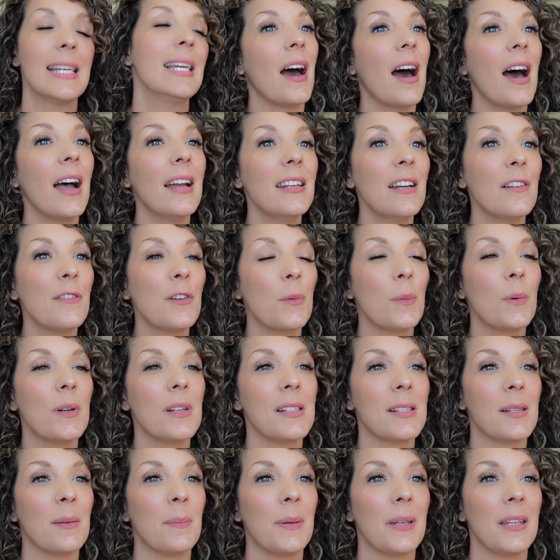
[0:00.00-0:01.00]
Now, I never
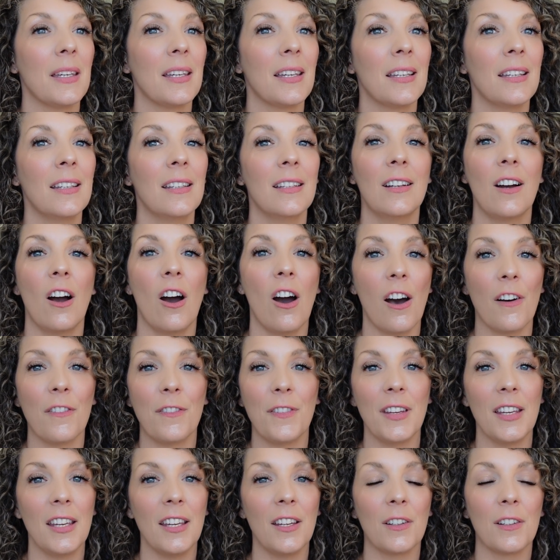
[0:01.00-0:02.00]
was a big
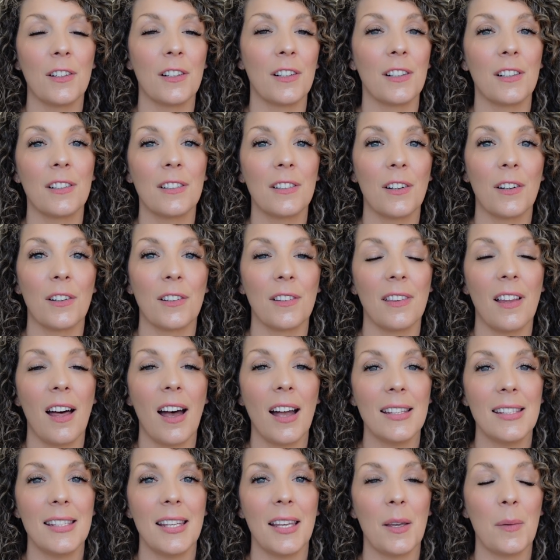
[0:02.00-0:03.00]
coffee or
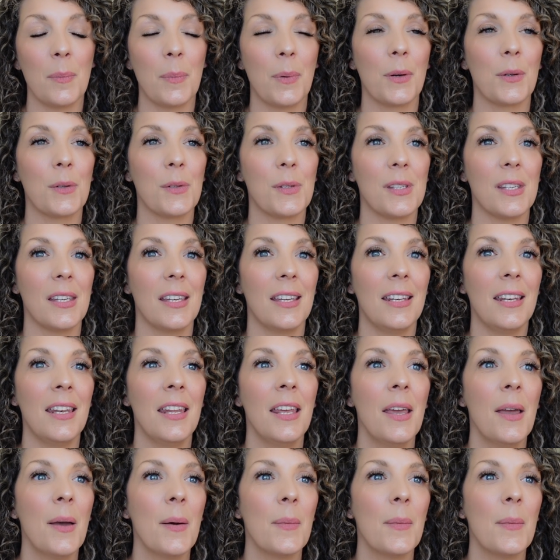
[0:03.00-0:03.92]
latte person,